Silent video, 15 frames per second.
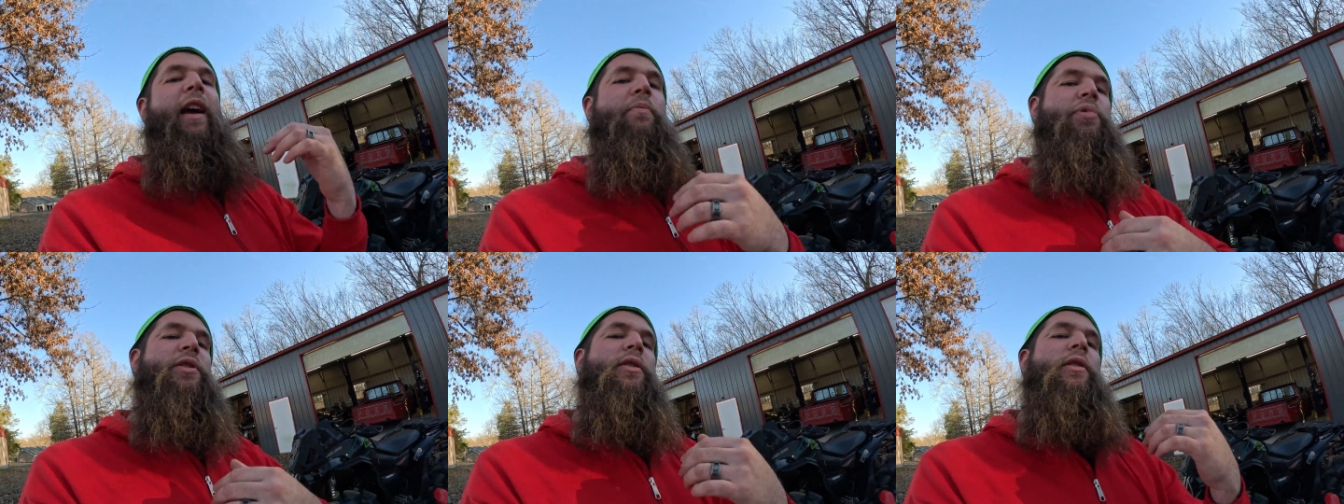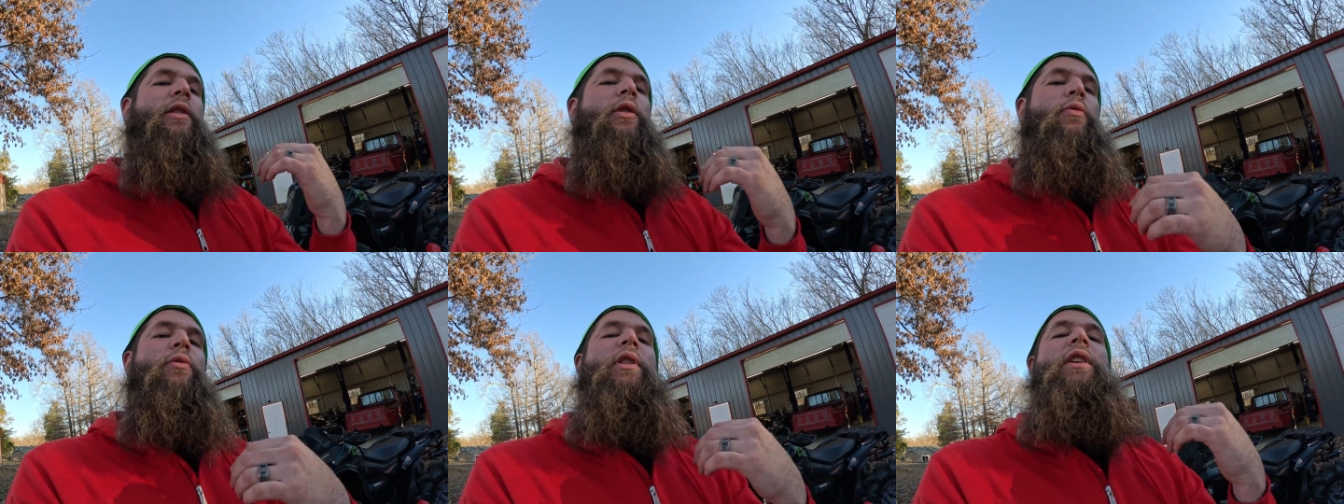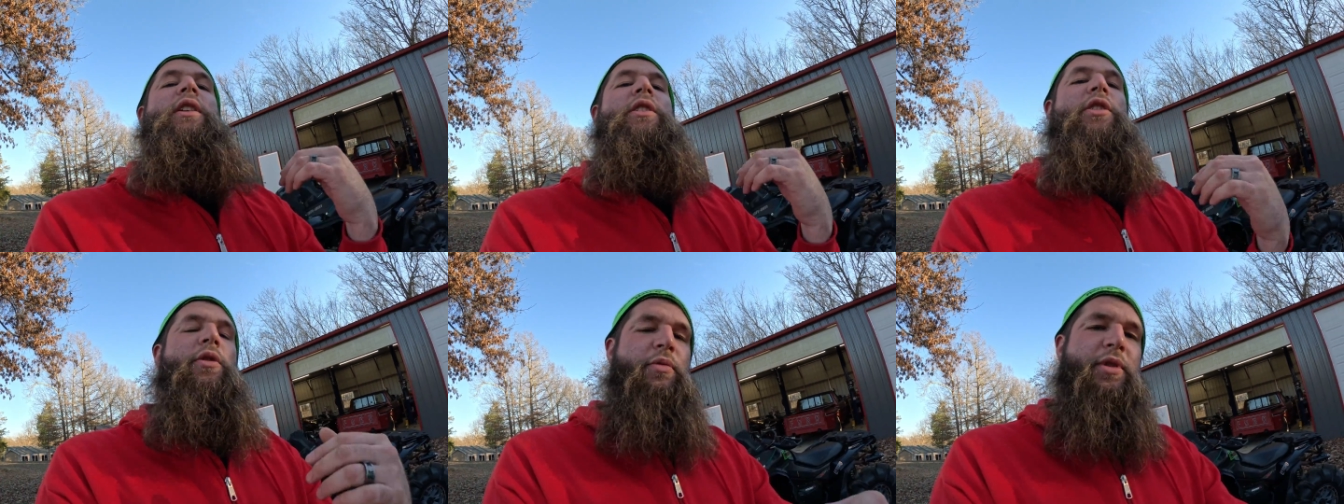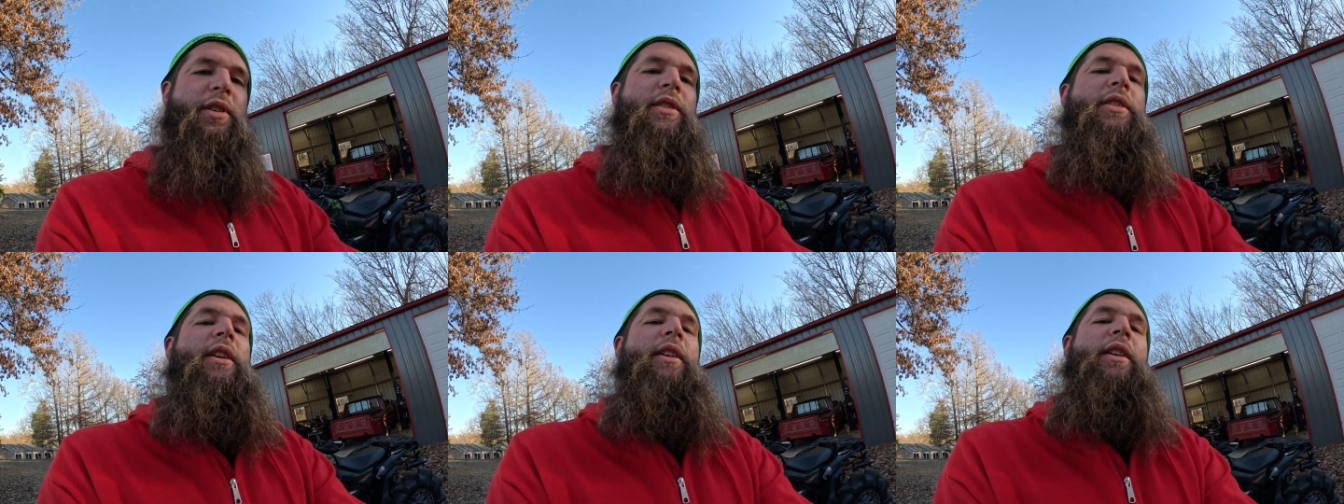absolutely
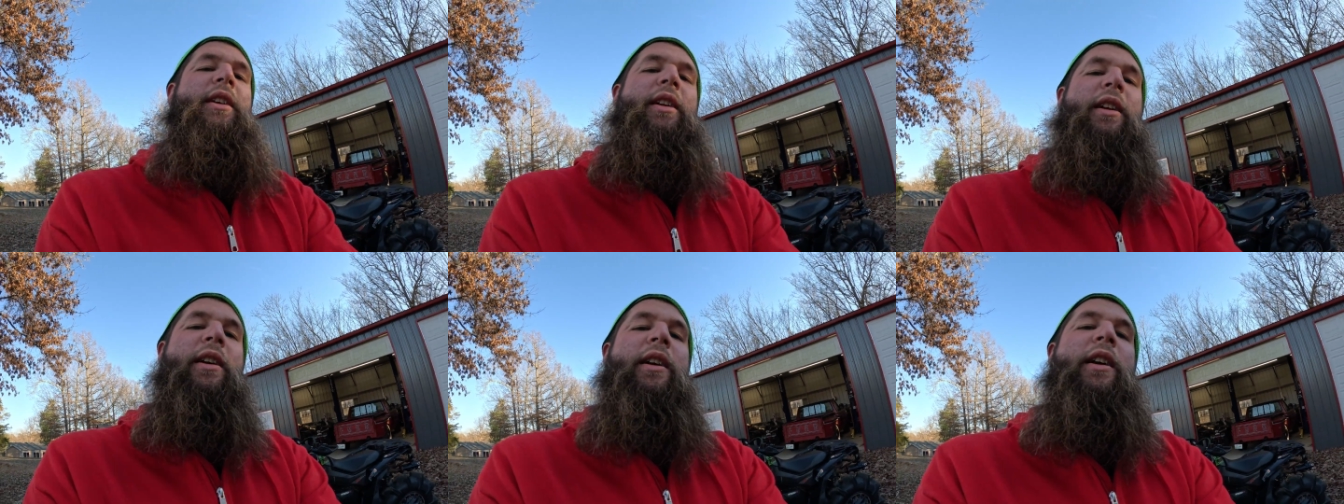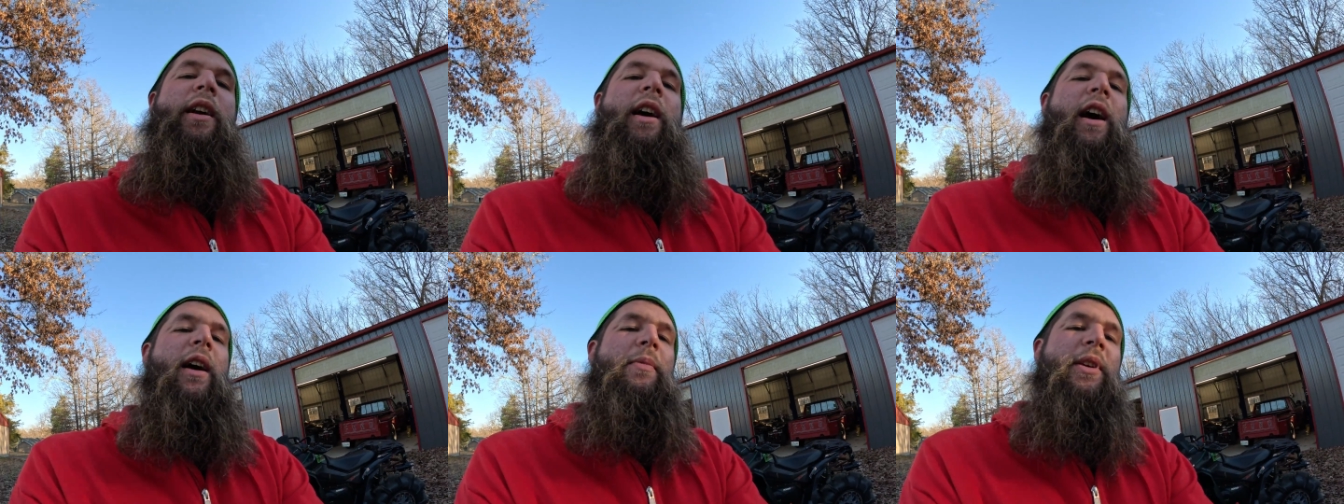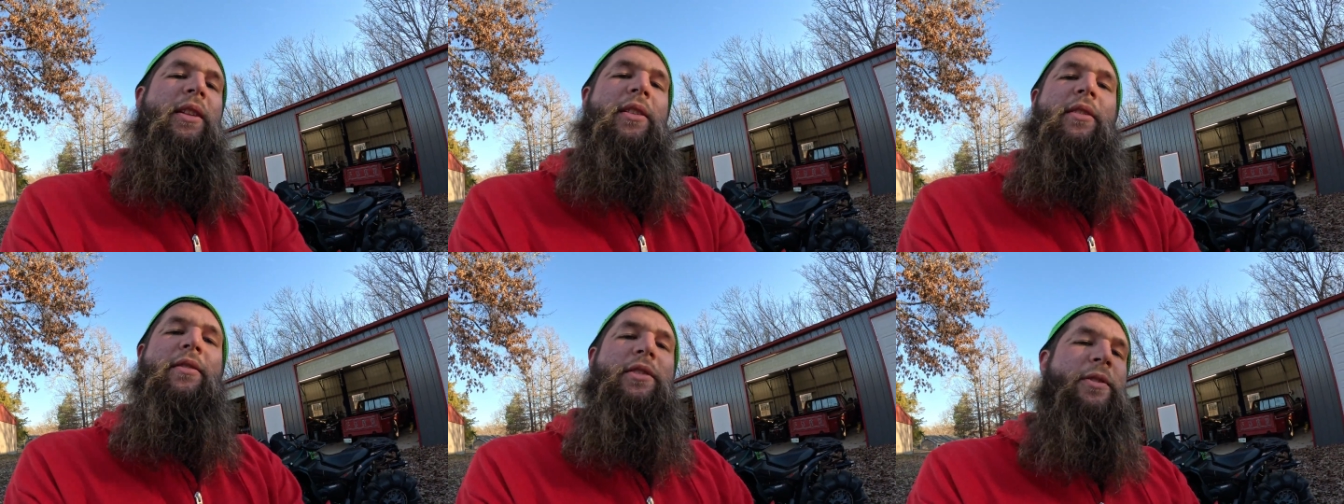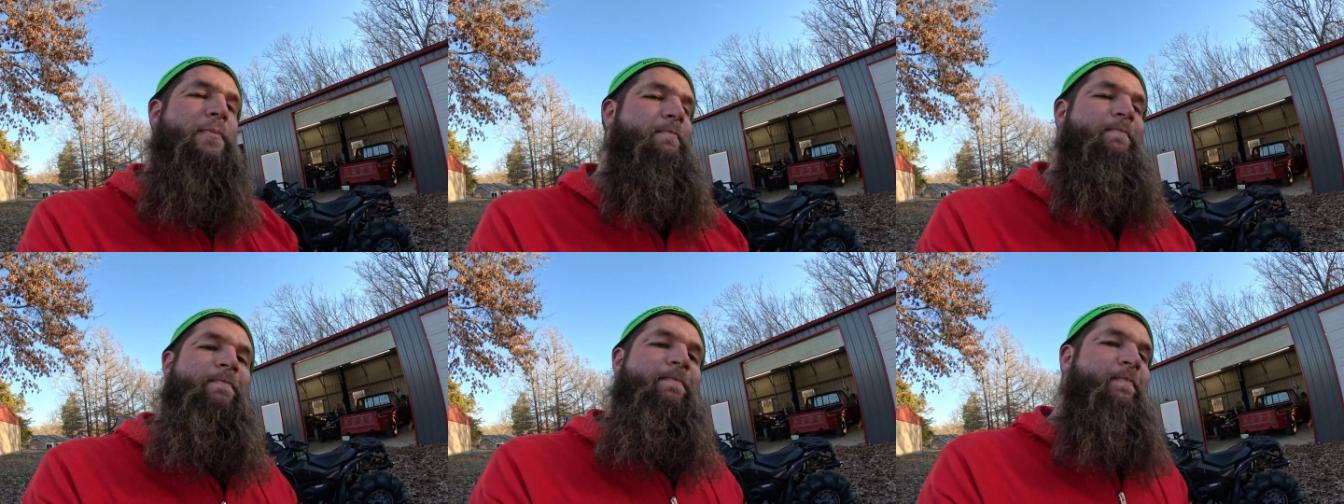useless at night i mean there's
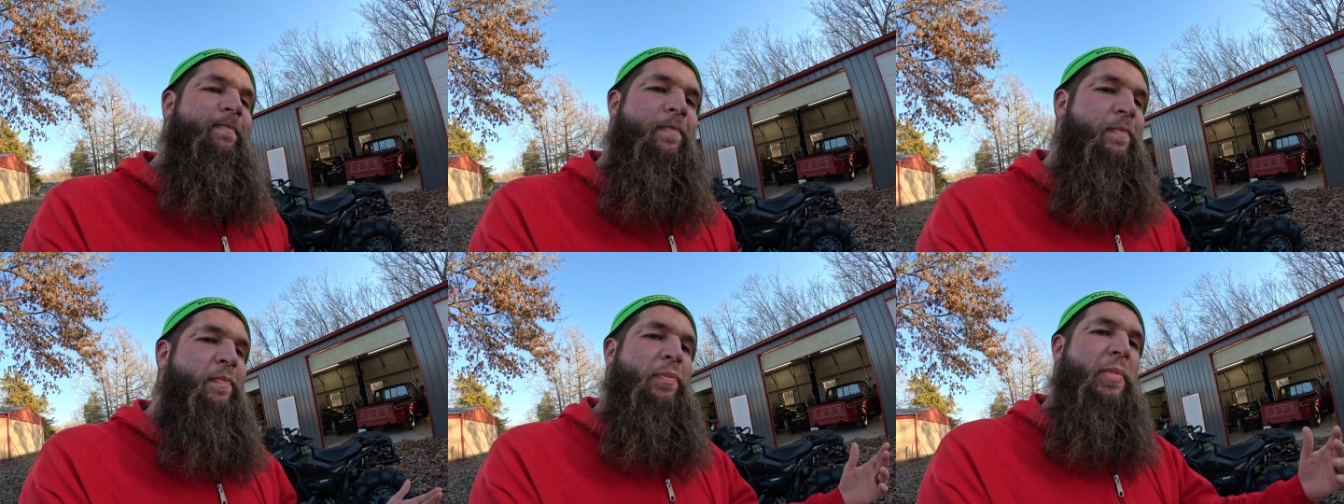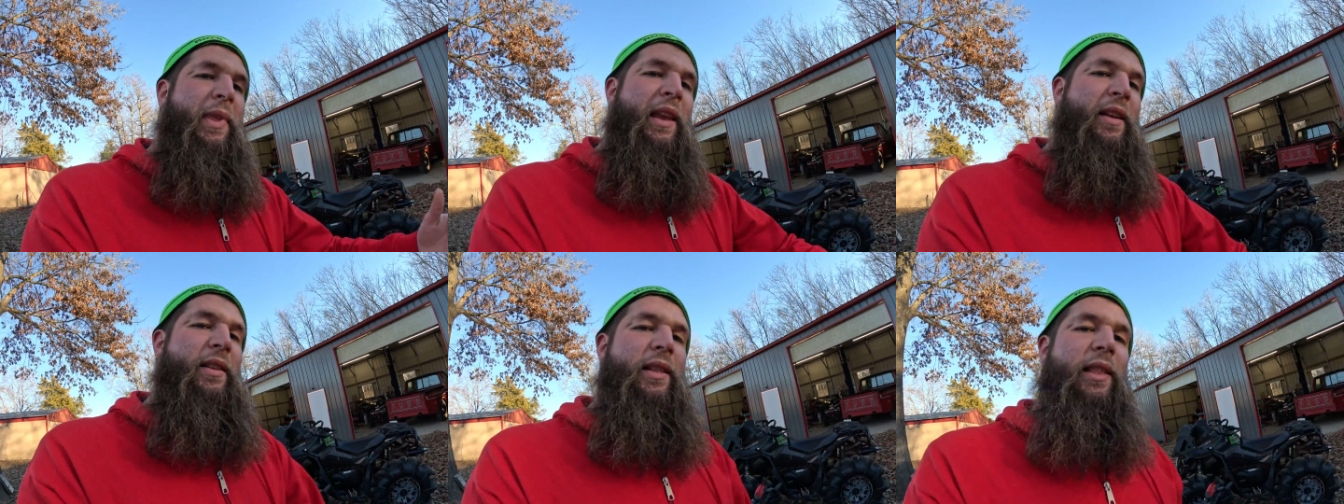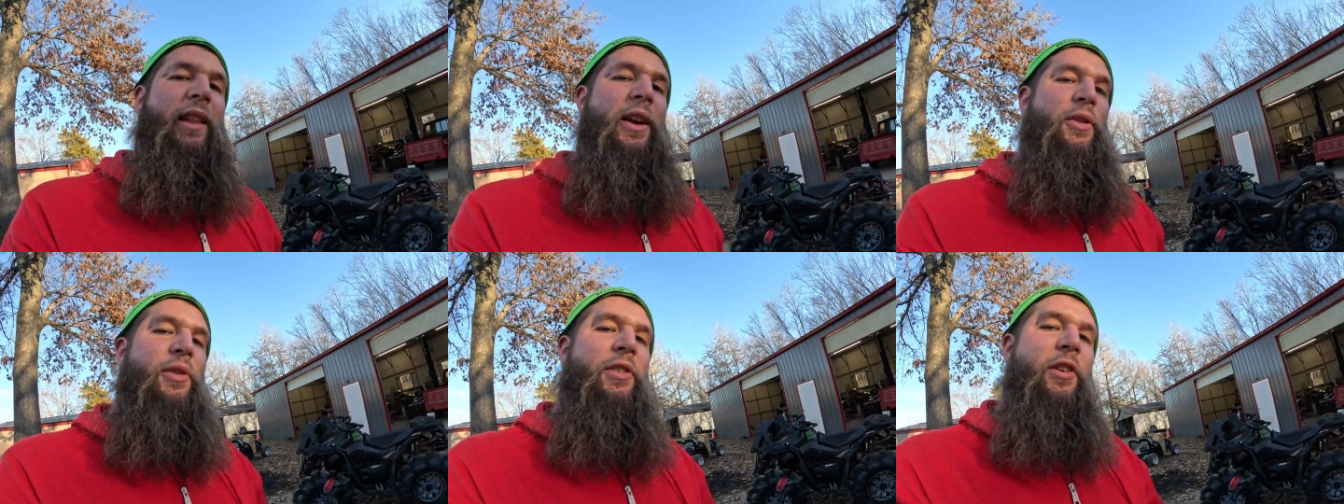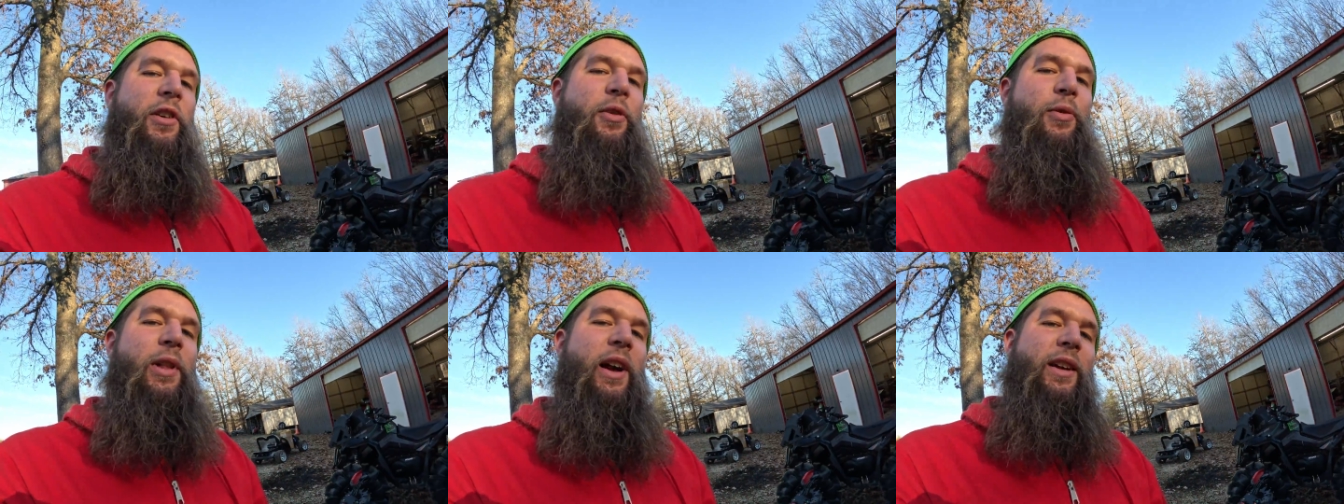little to
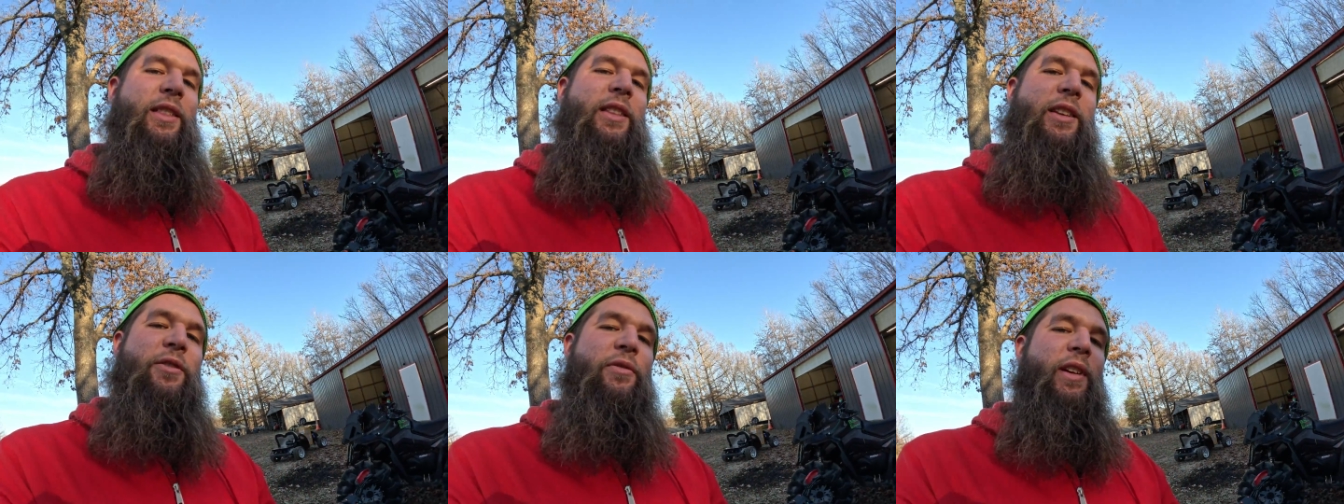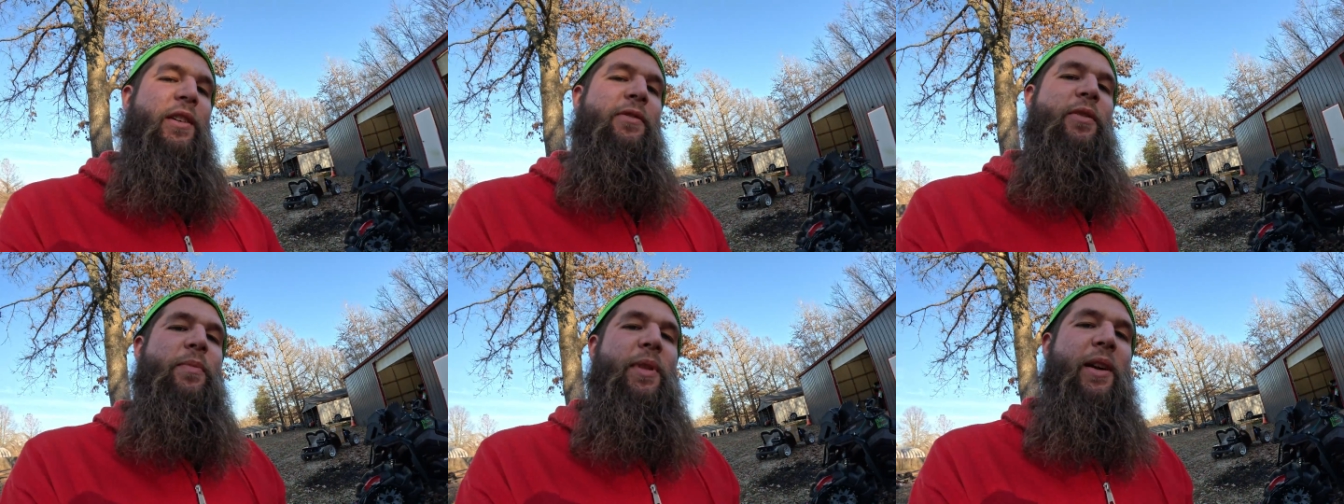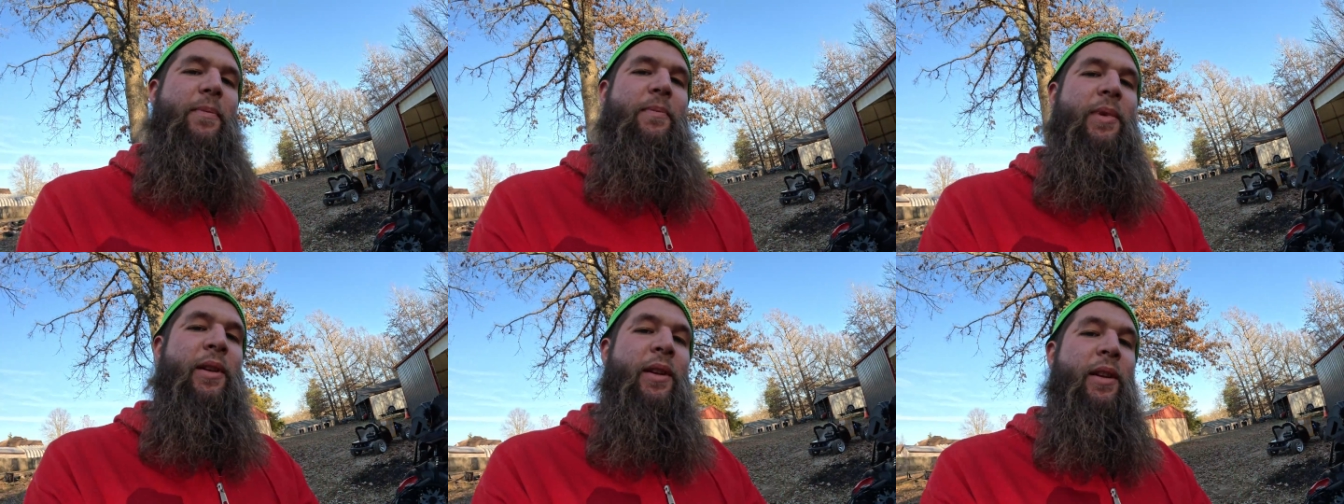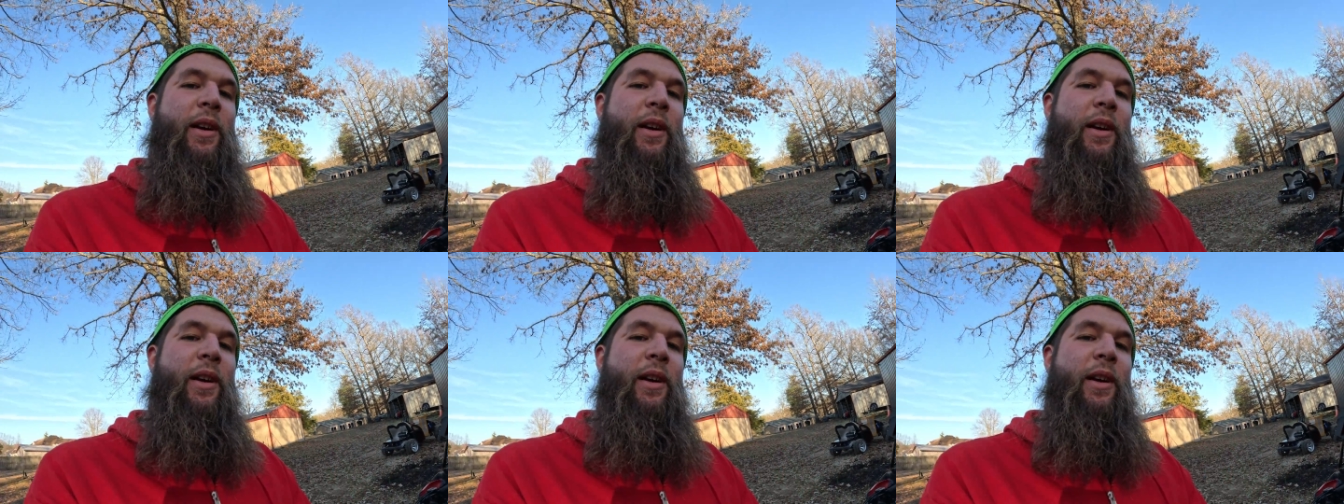no light that you get from them.